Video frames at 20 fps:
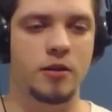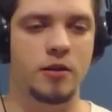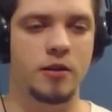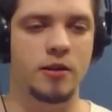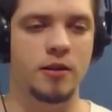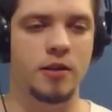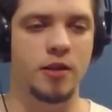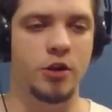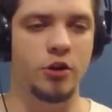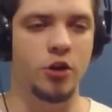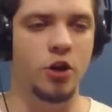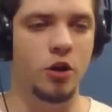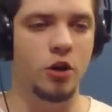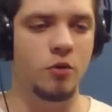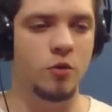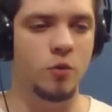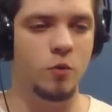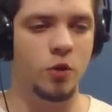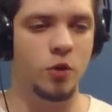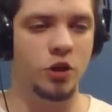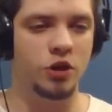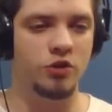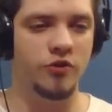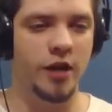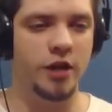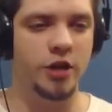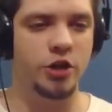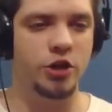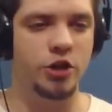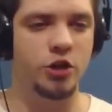There you go, war
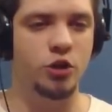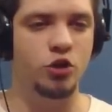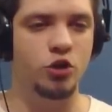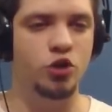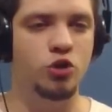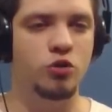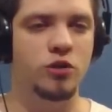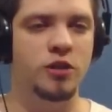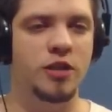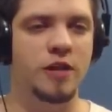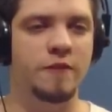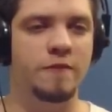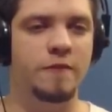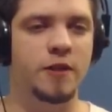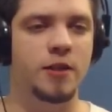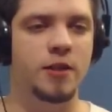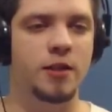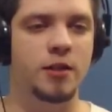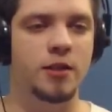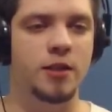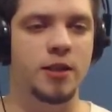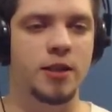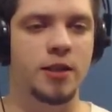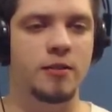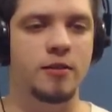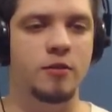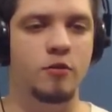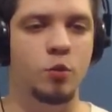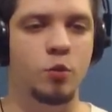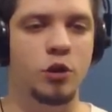crier. You should definitely delete
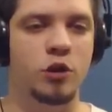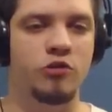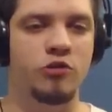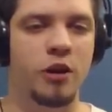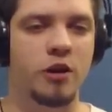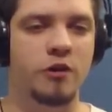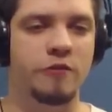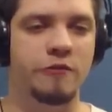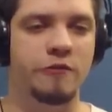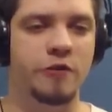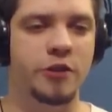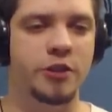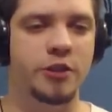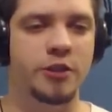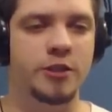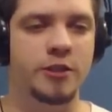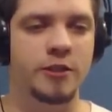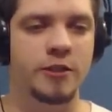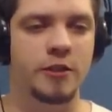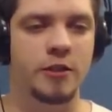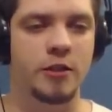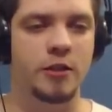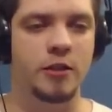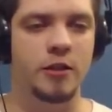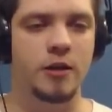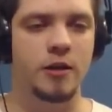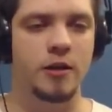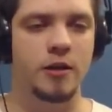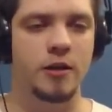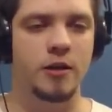the war crier first,
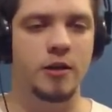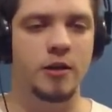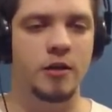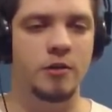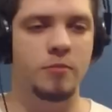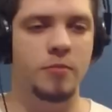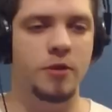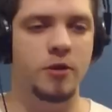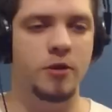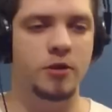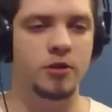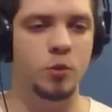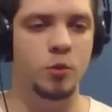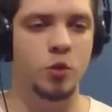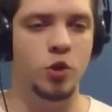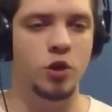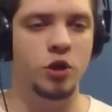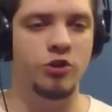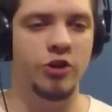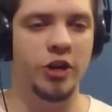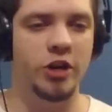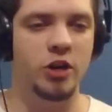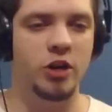because the war crier